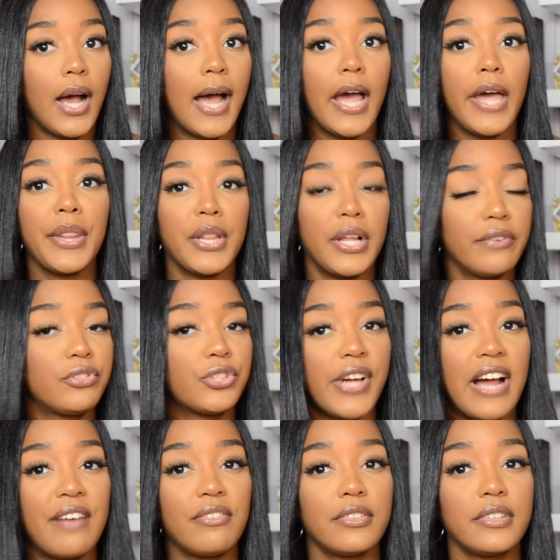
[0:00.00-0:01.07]
I love
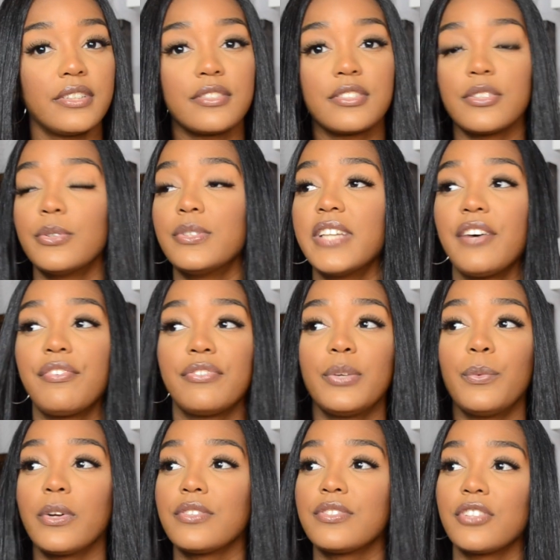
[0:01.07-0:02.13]
traveling, so
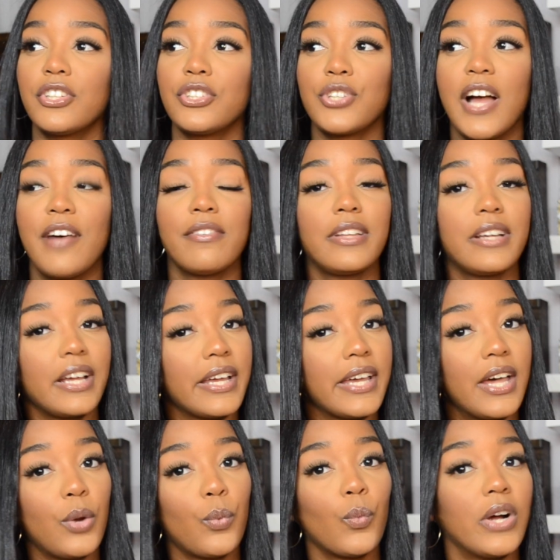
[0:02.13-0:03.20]
definitely want to start traveling
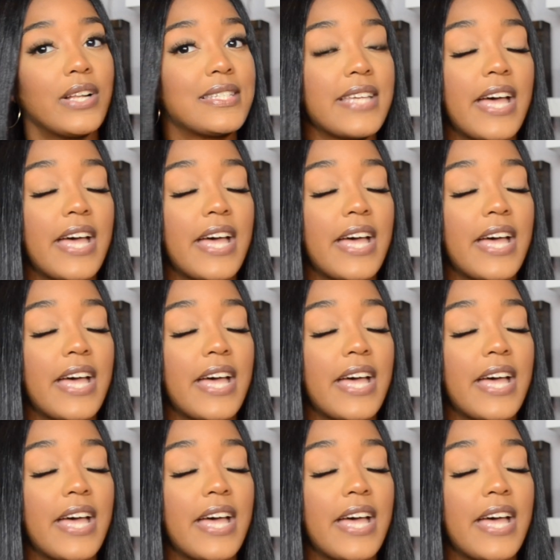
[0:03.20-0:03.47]
again once